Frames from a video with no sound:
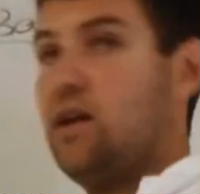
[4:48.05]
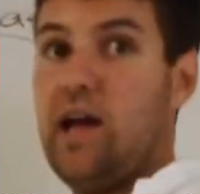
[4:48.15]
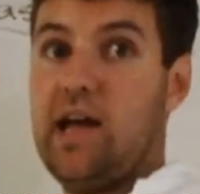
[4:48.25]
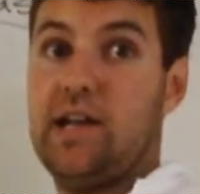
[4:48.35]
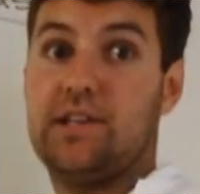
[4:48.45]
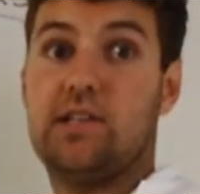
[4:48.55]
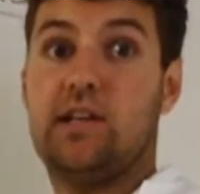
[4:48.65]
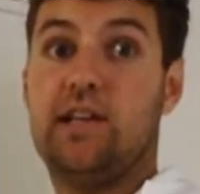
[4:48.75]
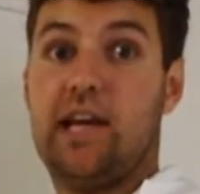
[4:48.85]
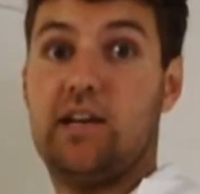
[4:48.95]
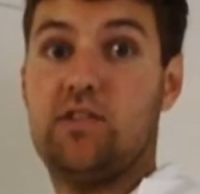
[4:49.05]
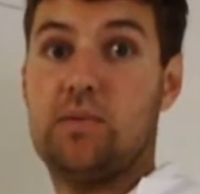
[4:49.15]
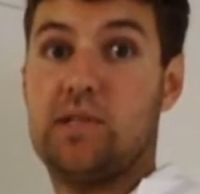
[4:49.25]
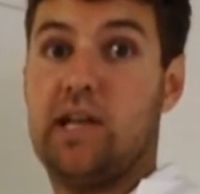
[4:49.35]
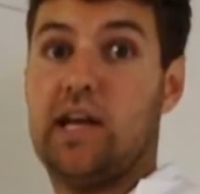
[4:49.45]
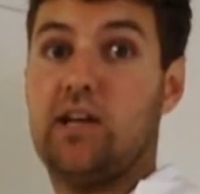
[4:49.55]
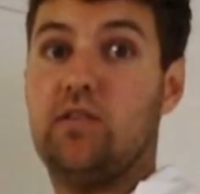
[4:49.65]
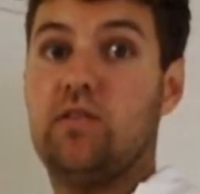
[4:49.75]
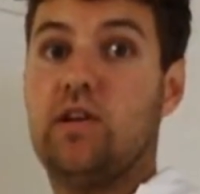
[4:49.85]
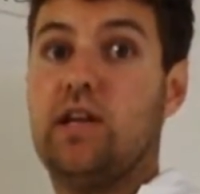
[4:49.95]
and a negative times a
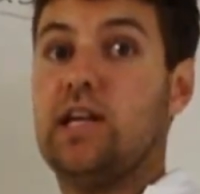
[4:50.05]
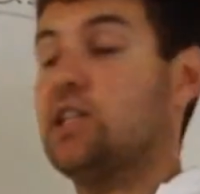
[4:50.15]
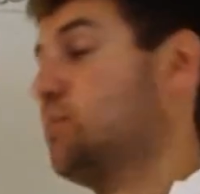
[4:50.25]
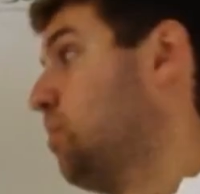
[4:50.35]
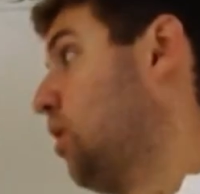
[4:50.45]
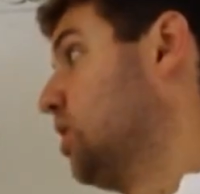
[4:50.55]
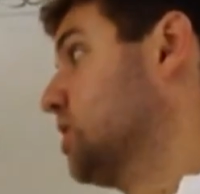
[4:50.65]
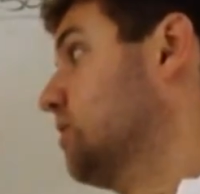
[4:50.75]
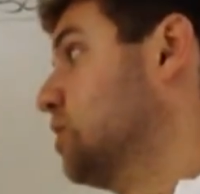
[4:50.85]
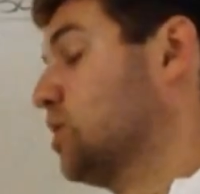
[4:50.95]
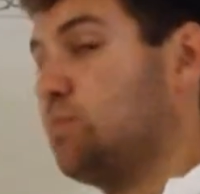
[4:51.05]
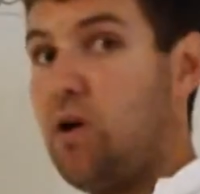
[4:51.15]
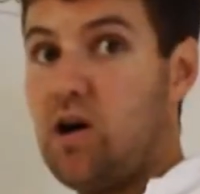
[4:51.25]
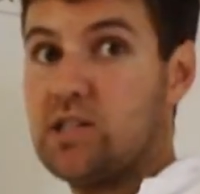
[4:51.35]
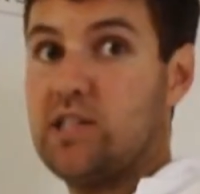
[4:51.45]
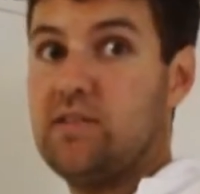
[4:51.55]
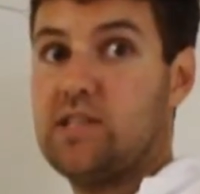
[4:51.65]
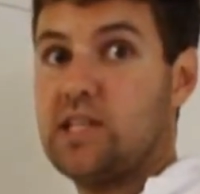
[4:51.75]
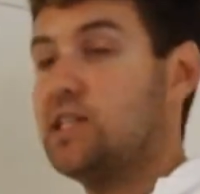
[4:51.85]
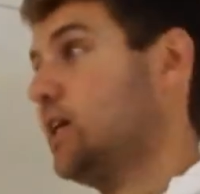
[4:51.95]
negative is positive, so it's positive
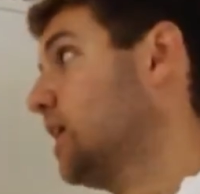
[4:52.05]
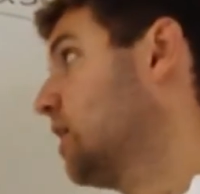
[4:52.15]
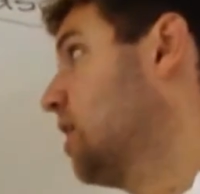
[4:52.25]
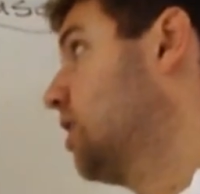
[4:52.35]
16.